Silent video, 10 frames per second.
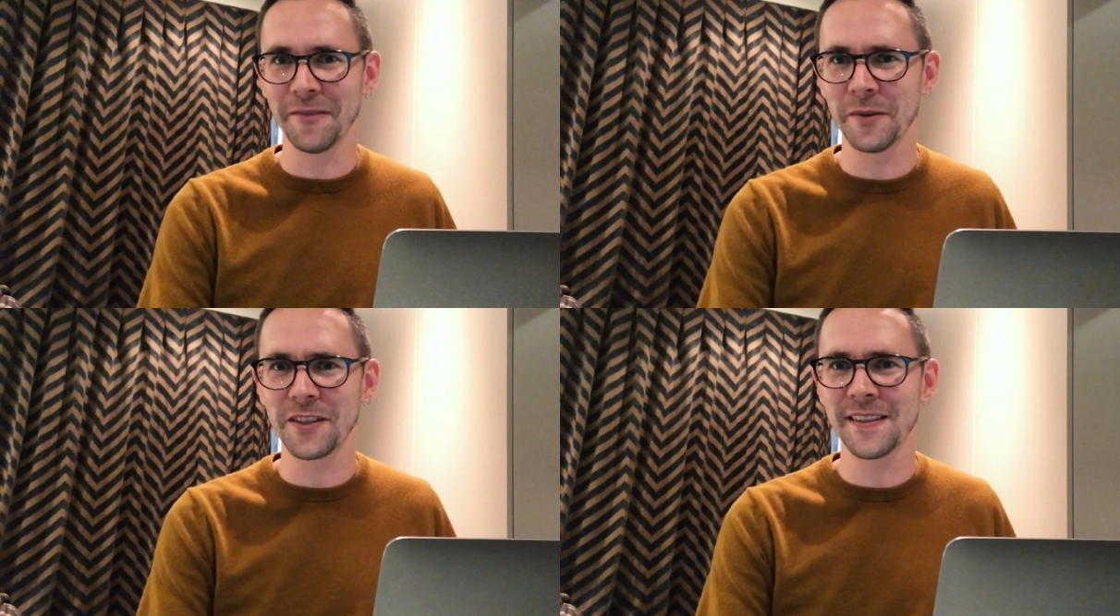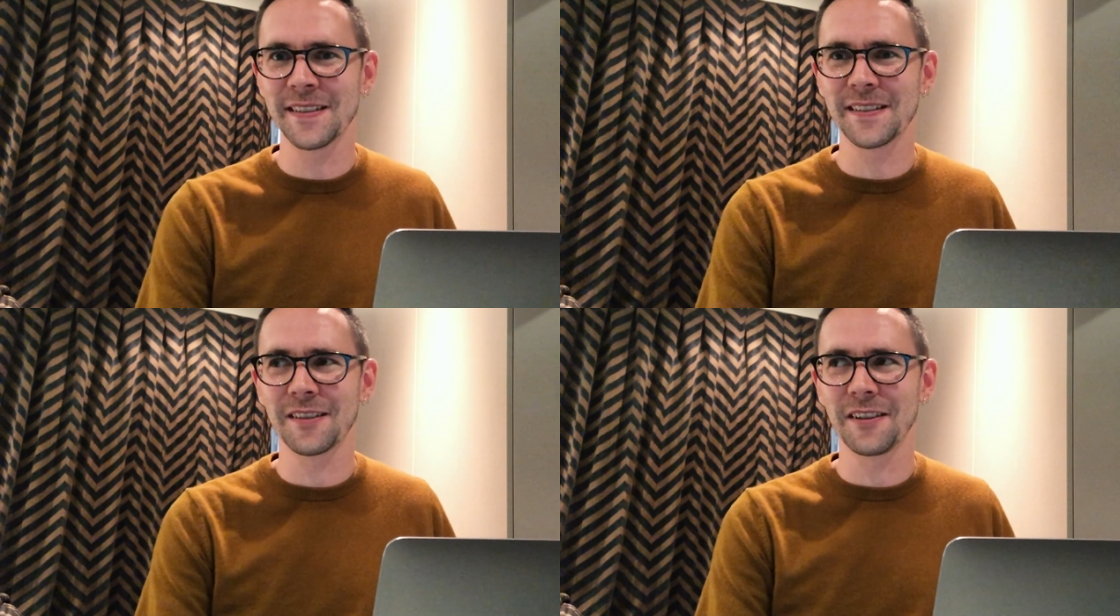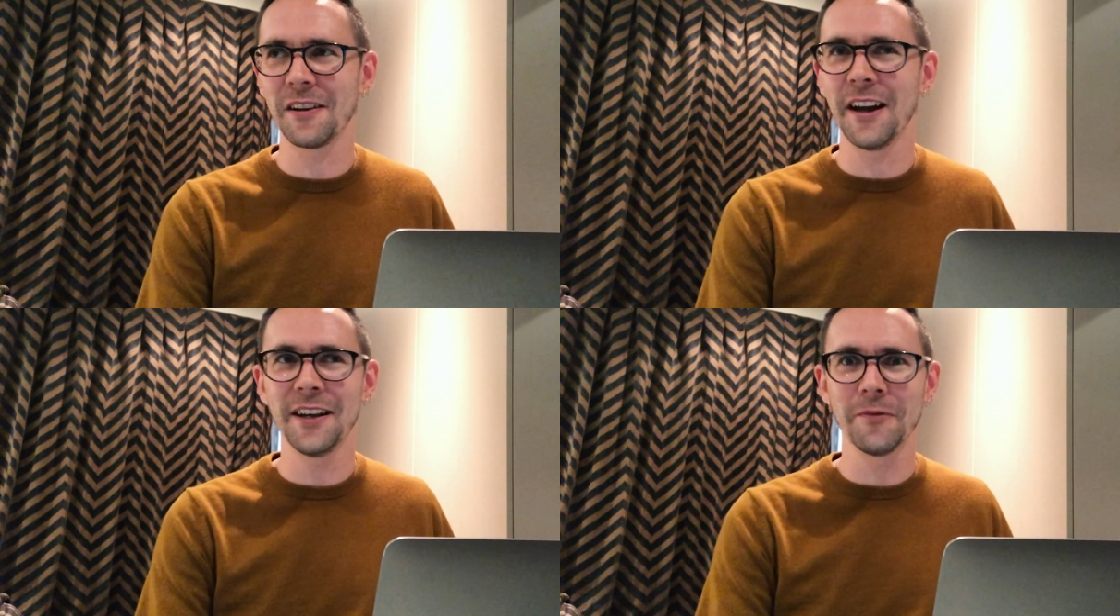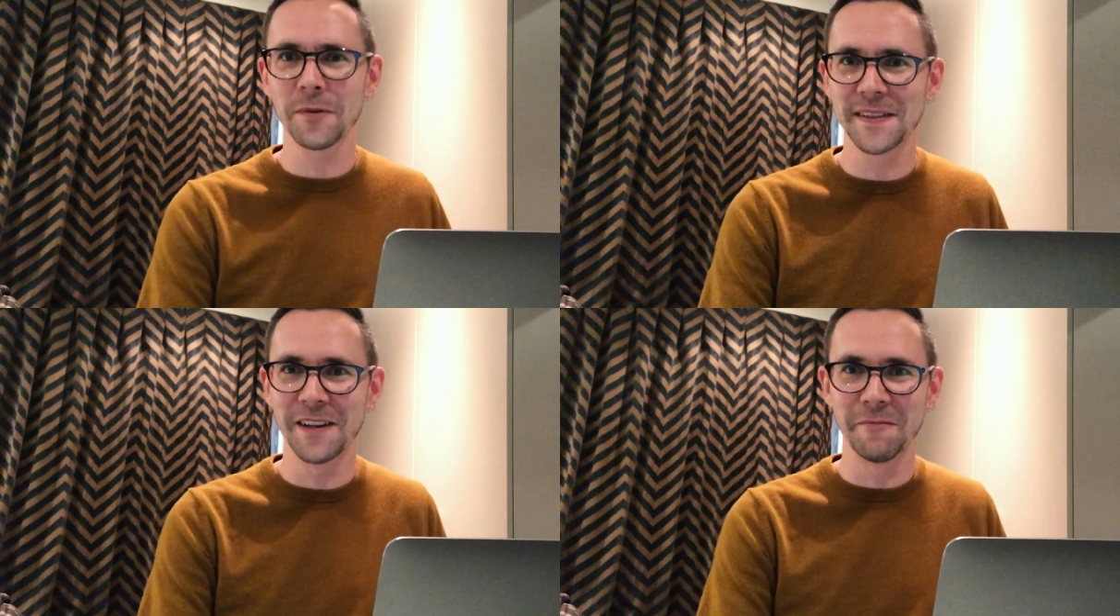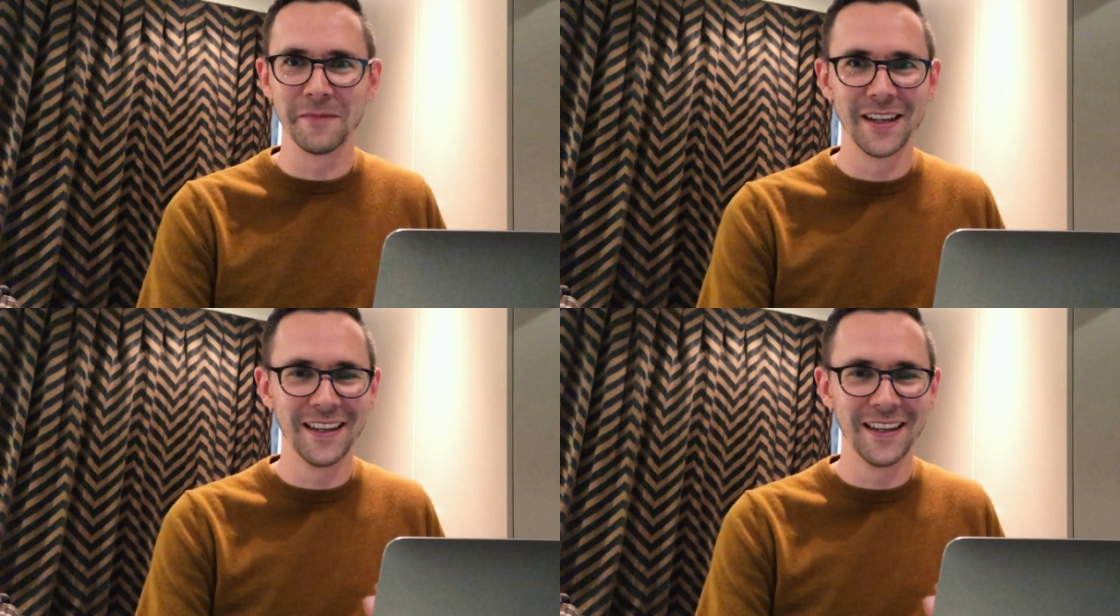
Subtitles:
which is kind of awesome.